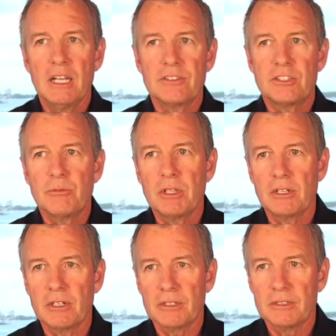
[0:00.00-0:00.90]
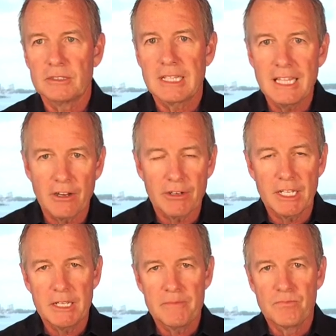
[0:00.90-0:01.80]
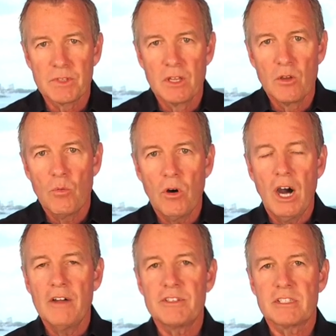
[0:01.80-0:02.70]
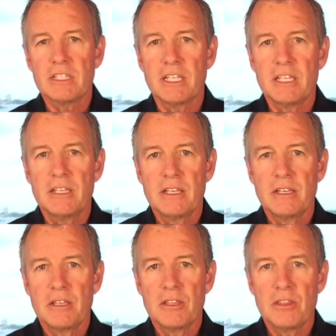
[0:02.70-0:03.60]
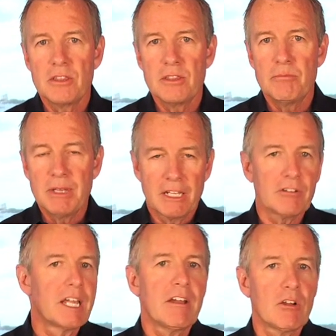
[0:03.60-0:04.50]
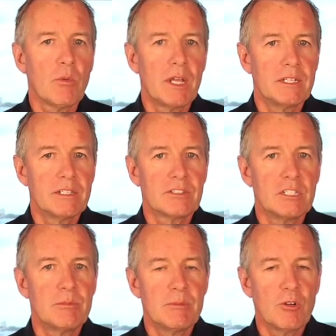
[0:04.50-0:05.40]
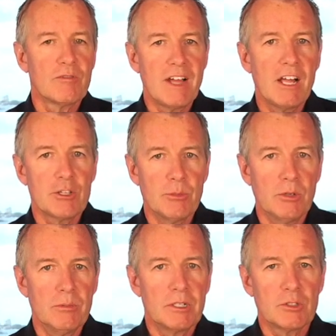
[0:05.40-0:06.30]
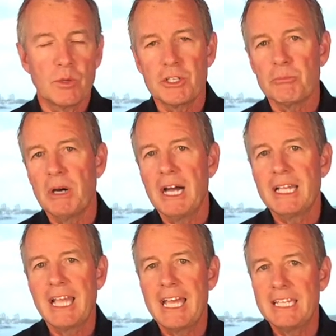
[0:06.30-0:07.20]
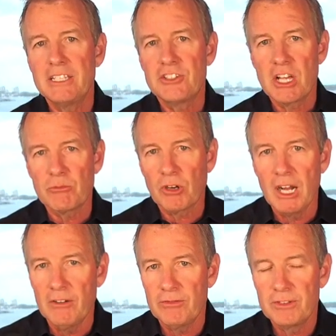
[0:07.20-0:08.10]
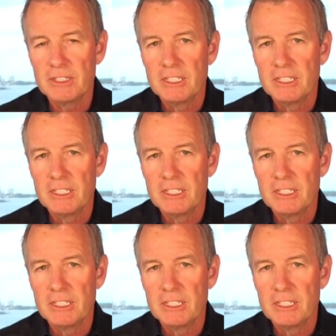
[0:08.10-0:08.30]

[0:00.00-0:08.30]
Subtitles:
similar clarity, well, obviously the bigger carat weight is going to be more valuable, because when you're buying any gem rough,